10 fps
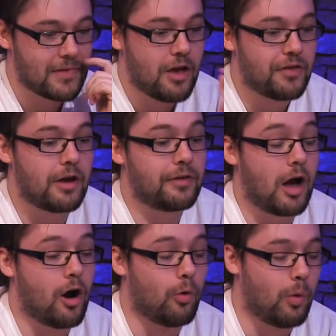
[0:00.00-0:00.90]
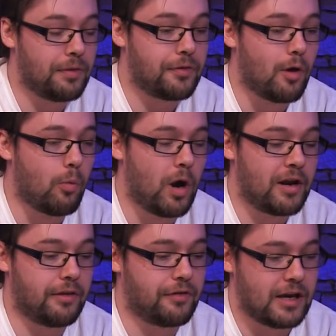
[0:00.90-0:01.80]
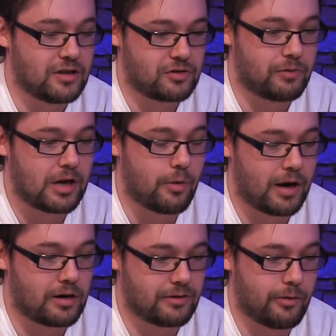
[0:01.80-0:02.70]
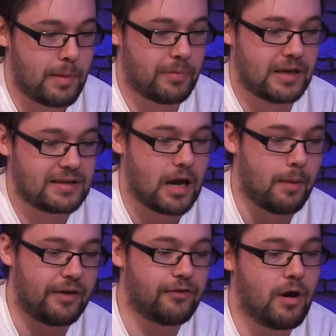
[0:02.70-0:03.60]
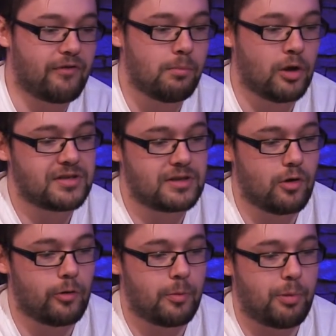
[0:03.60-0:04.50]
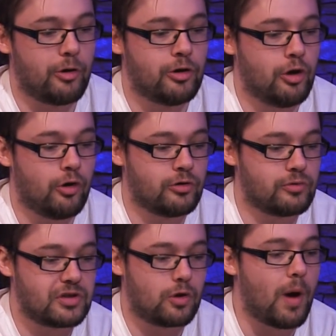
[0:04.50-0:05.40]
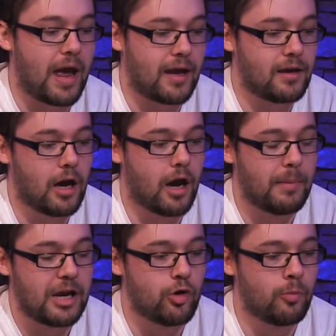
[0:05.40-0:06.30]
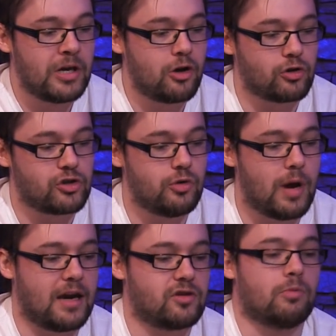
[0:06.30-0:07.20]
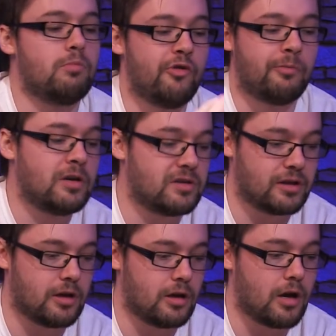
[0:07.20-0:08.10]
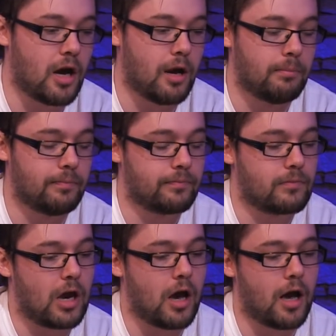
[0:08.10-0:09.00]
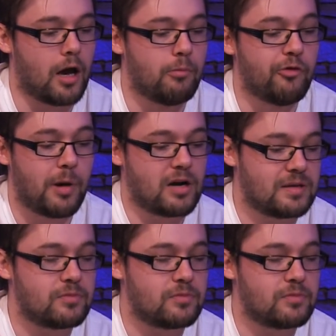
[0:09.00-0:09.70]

All right, Ben. Oh, Get one, it, Ben. one other right. thing, just really quick, because mm. I remembered this. Um, if you have a monster or an opponent on your square, mm-hmm. um, it normally costs you extra movement to um, uh, move past them.